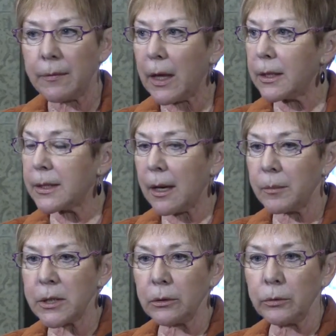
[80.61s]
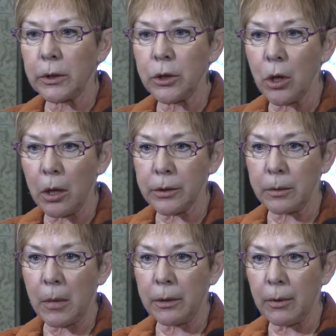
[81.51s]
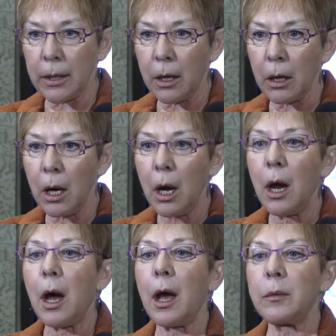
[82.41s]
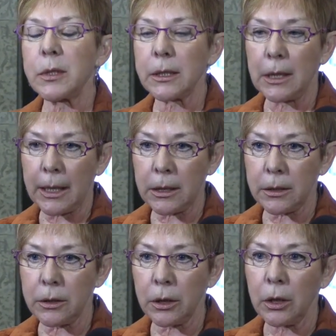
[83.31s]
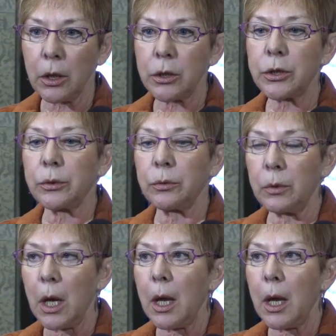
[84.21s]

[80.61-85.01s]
That is absolutely not on my radar. I was elected to